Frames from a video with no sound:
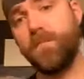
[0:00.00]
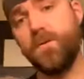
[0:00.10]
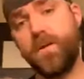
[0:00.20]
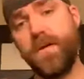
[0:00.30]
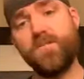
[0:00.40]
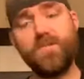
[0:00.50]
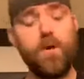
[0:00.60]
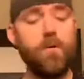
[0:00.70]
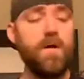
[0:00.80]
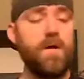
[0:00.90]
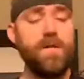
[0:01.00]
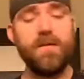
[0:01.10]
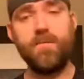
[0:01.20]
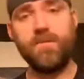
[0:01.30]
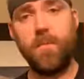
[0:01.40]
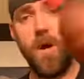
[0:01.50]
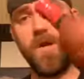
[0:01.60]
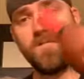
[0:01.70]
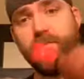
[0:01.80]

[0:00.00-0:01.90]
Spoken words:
Okay, so give me some hearts,